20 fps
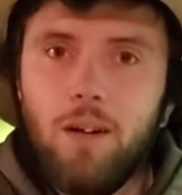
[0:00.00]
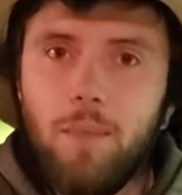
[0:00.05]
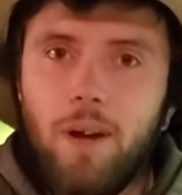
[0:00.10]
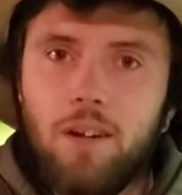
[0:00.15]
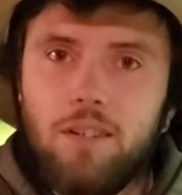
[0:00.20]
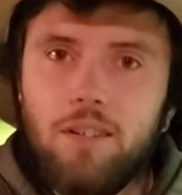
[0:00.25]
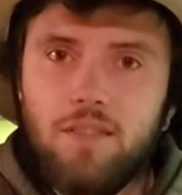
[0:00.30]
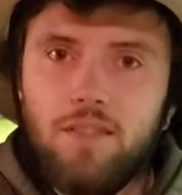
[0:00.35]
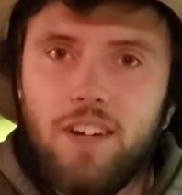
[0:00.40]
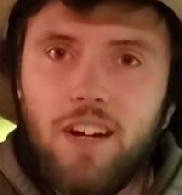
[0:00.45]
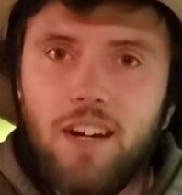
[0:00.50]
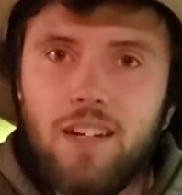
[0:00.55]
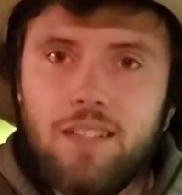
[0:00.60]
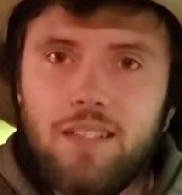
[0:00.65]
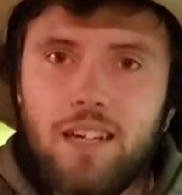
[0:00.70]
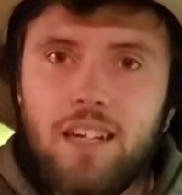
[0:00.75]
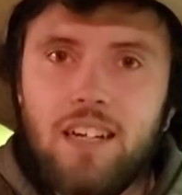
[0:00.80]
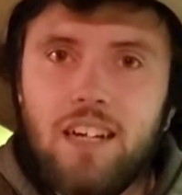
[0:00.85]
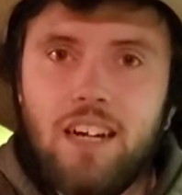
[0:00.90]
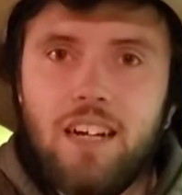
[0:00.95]
amount of
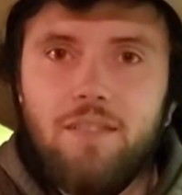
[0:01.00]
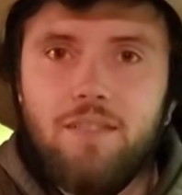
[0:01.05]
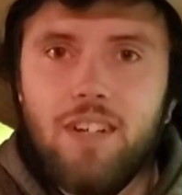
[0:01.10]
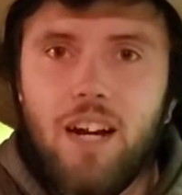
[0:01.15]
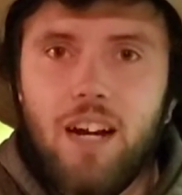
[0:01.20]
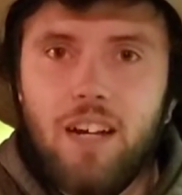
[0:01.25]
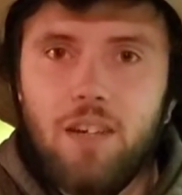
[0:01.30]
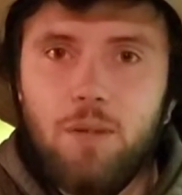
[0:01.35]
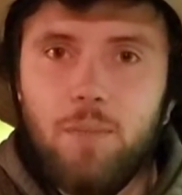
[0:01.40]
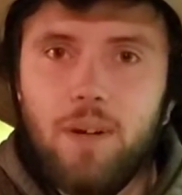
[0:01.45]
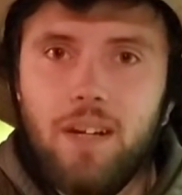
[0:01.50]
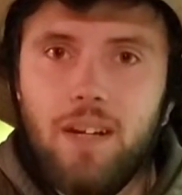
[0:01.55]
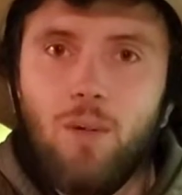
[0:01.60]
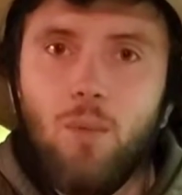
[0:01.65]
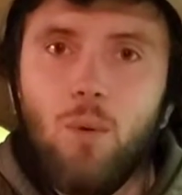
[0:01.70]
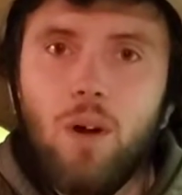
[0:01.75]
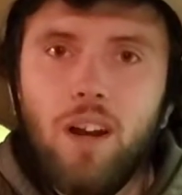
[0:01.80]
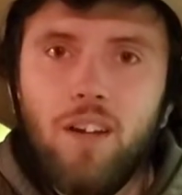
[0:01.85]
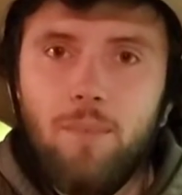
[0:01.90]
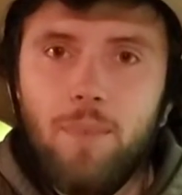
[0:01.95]
content kind of documenting
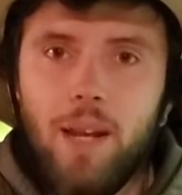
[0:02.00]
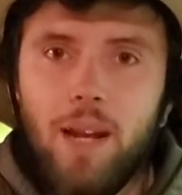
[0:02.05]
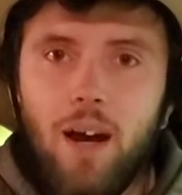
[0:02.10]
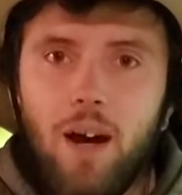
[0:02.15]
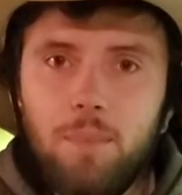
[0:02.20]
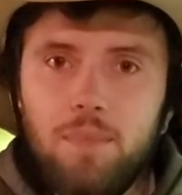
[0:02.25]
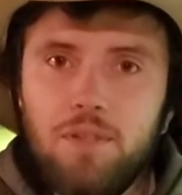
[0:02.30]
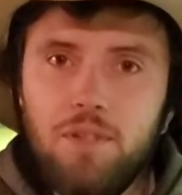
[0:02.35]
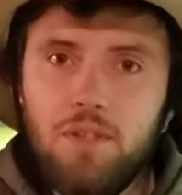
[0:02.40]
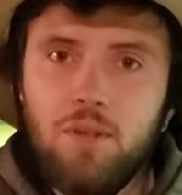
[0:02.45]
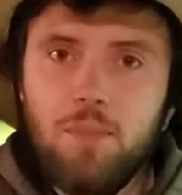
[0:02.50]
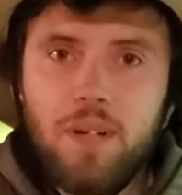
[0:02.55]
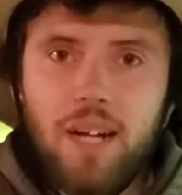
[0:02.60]
what I've been up to,